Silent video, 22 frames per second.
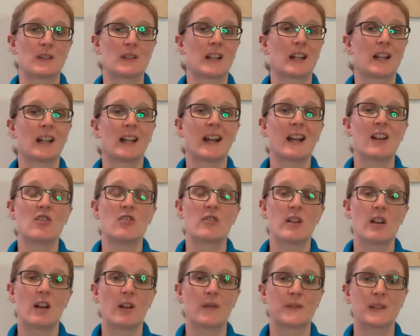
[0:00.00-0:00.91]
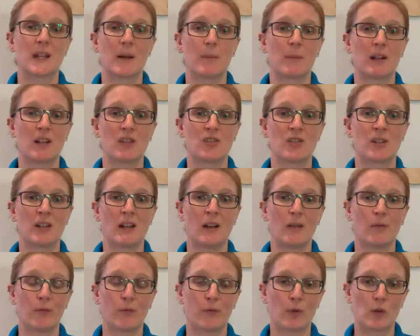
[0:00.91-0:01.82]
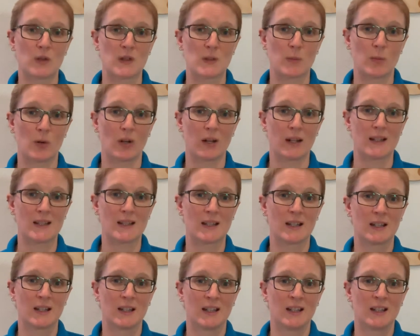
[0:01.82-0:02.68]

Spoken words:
they can get nerve damage and frostbite.